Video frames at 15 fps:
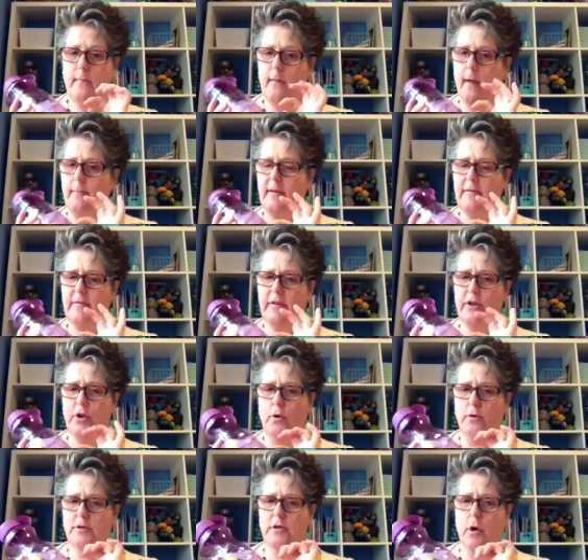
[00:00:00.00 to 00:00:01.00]
I'm leaving the
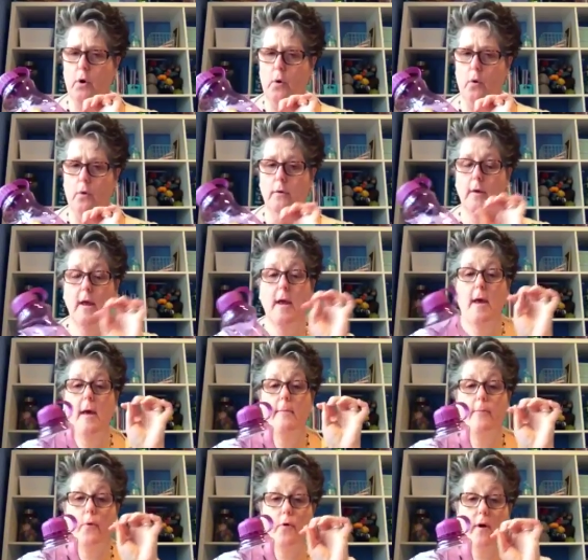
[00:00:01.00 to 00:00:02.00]
yolks whole,
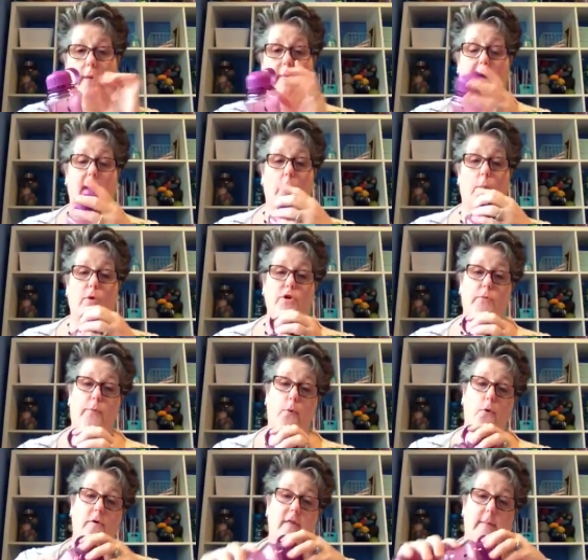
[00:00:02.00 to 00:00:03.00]
pouring them in. When you
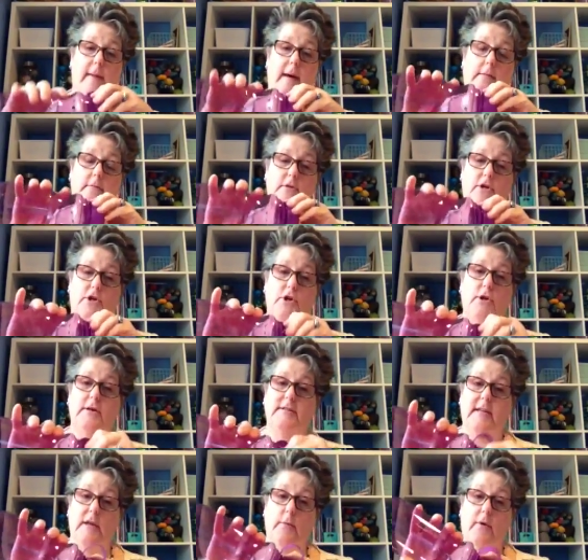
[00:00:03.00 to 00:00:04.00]
pour them out to
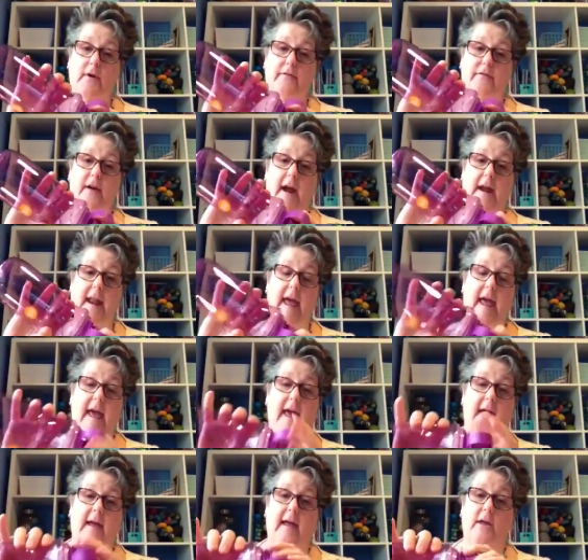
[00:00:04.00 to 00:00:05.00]
cook, say you want a fried
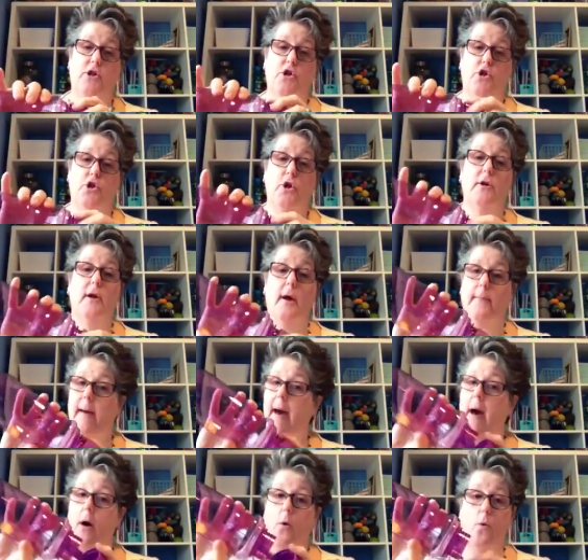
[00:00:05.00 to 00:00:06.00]
egg, it should come
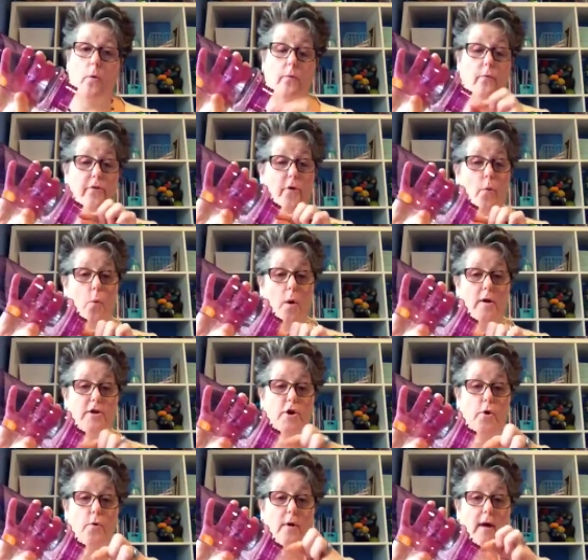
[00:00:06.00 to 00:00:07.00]
out the one
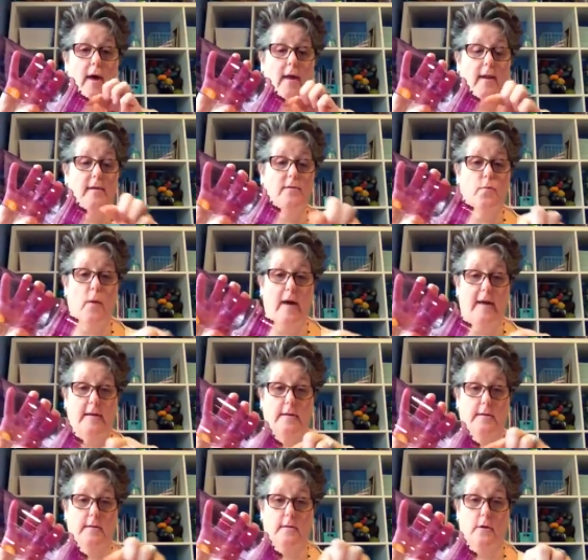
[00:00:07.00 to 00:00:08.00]
yolk and its
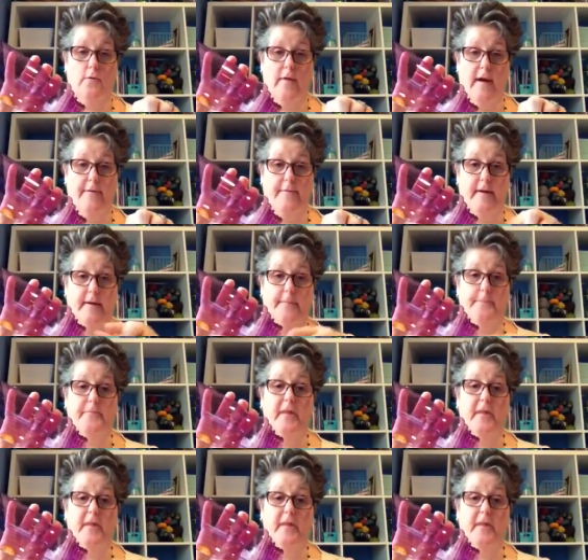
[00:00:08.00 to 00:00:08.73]
whites around it.